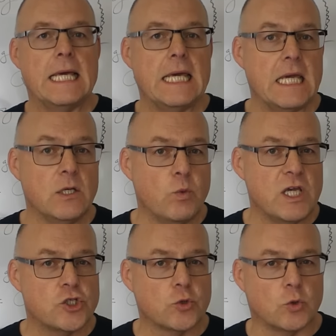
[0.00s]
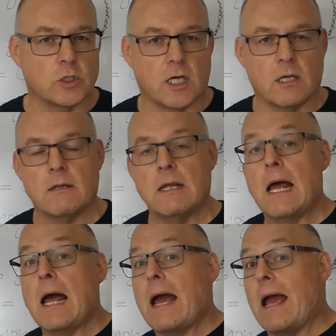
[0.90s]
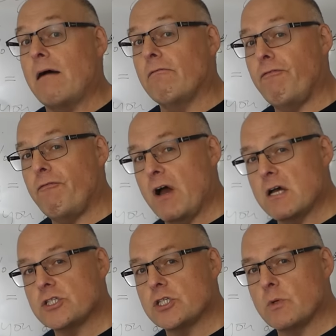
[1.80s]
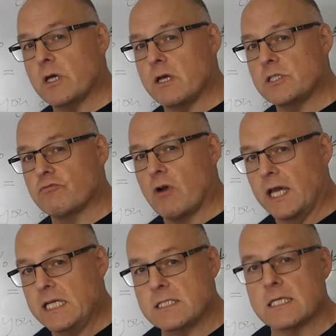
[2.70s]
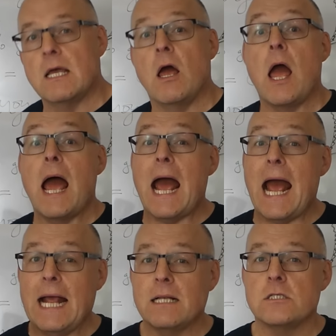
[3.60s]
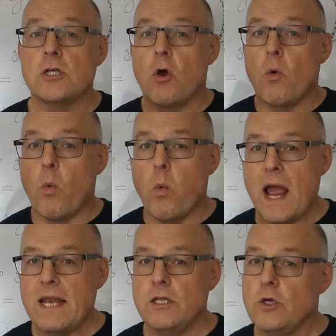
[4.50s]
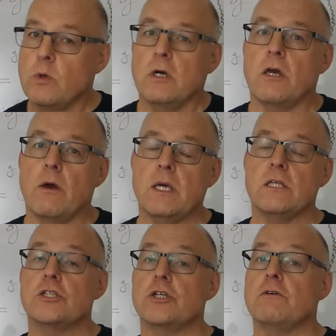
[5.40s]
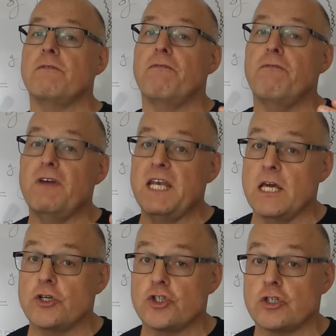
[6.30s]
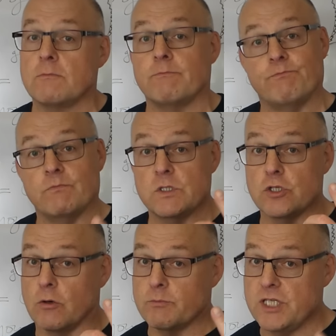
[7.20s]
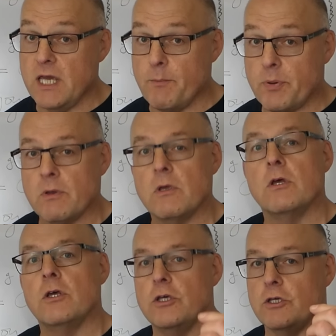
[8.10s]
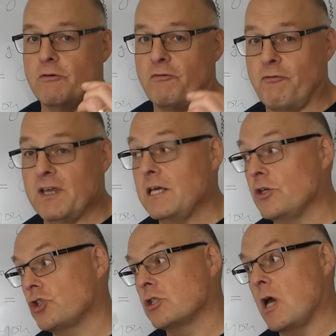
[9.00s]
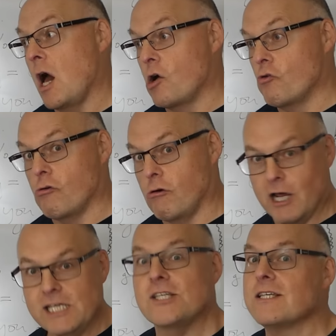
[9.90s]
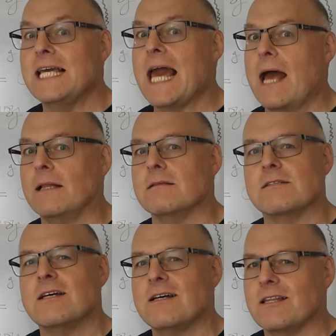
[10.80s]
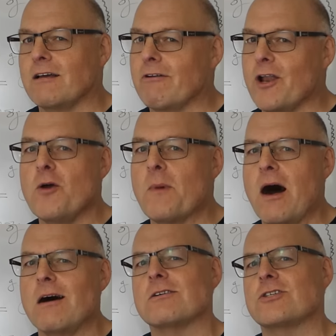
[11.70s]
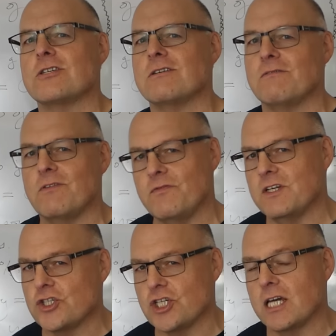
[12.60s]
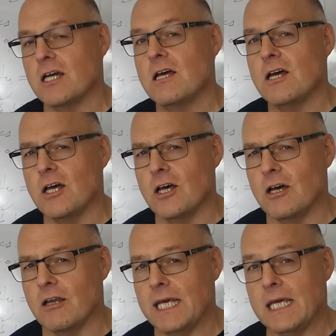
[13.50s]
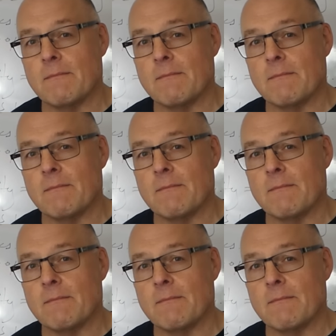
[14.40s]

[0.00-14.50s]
in which order, how fast you are going to write, and when you are going to finish. Top tip, you finish right at the end. There are no marks for finishing early.